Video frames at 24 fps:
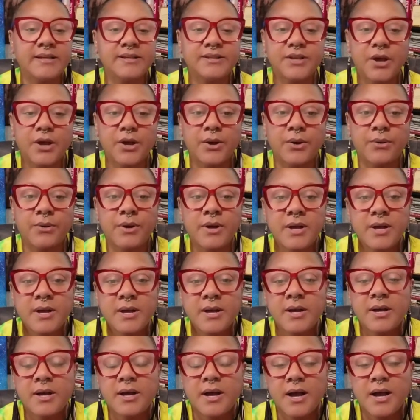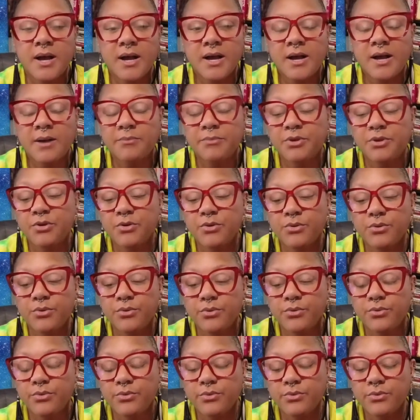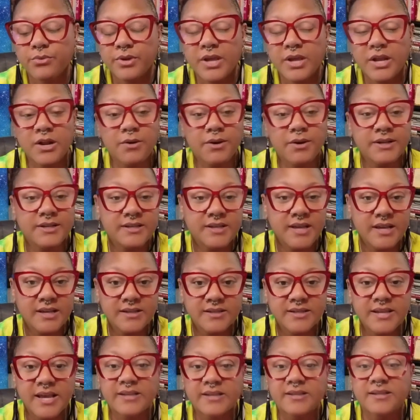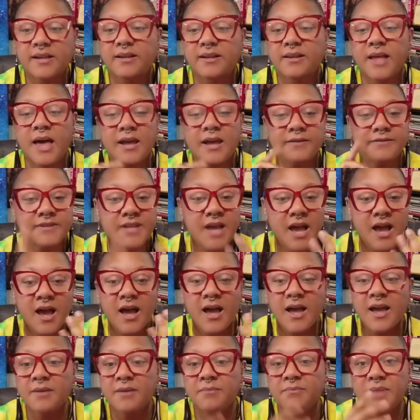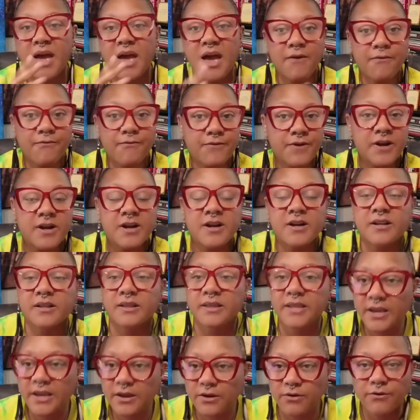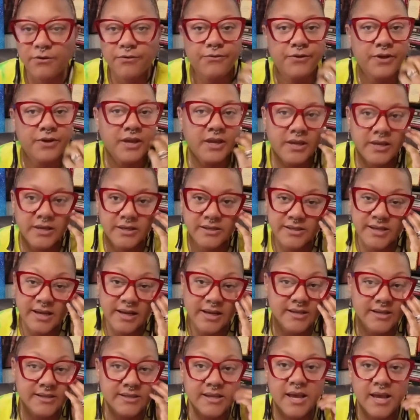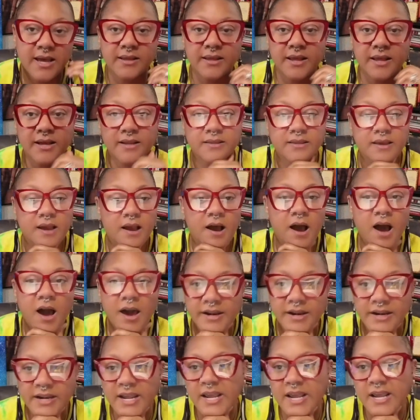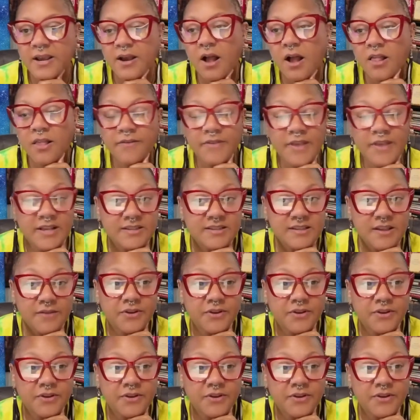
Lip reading: So it takes a lot of time, effort, legal fees, like I said, like the auditing, all of that stuff.